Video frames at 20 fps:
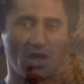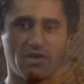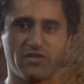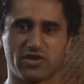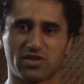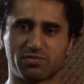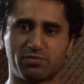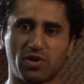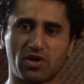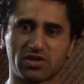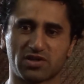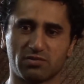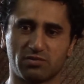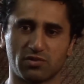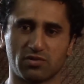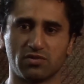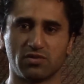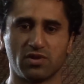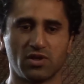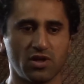If it's
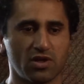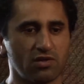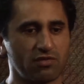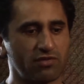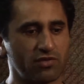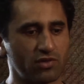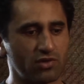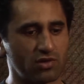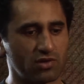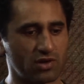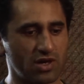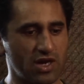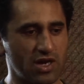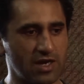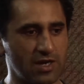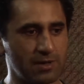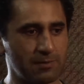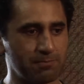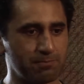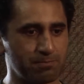possible for
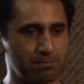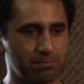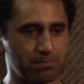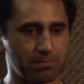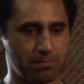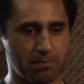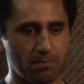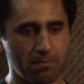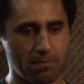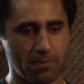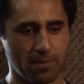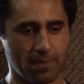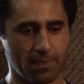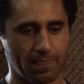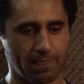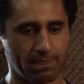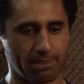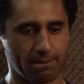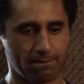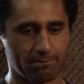a
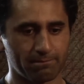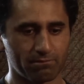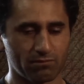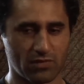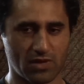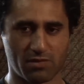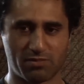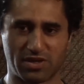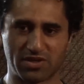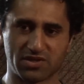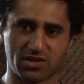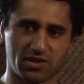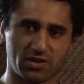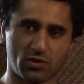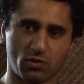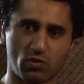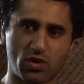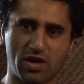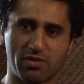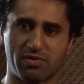bunch of
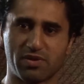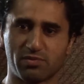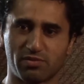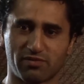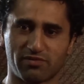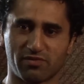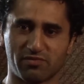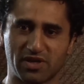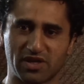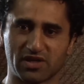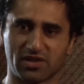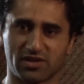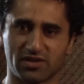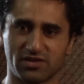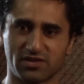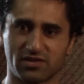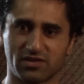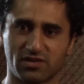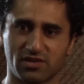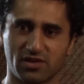little white people from
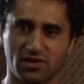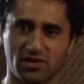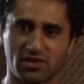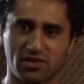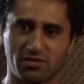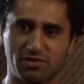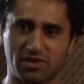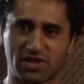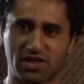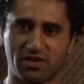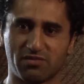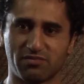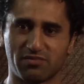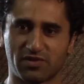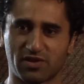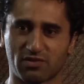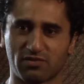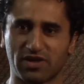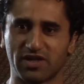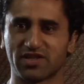England to become
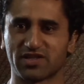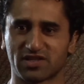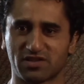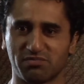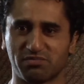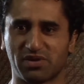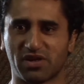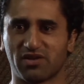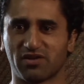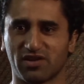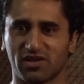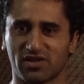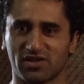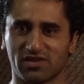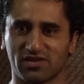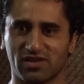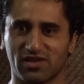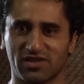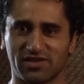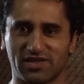the greatest
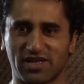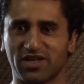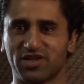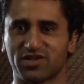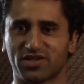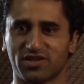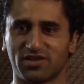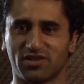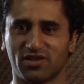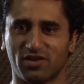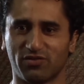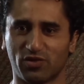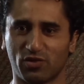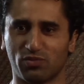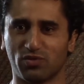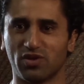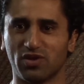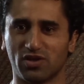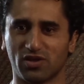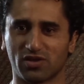imperial nation of the
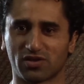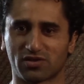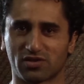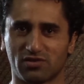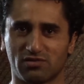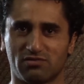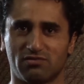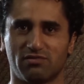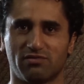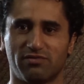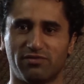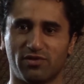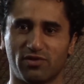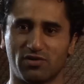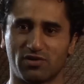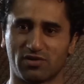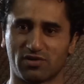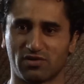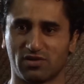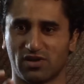world
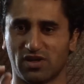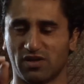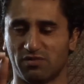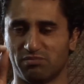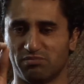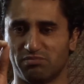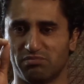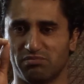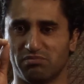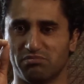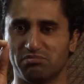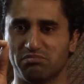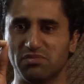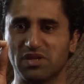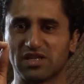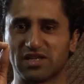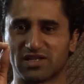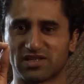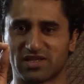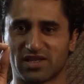for a
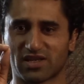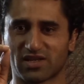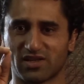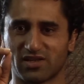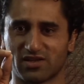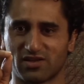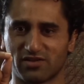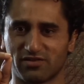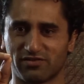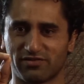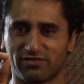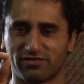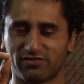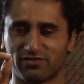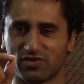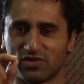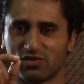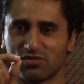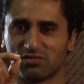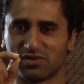millisecond of
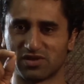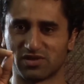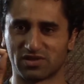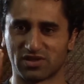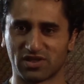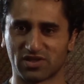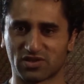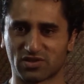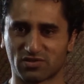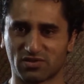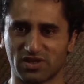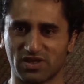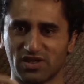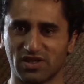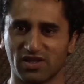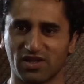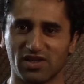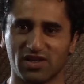human history,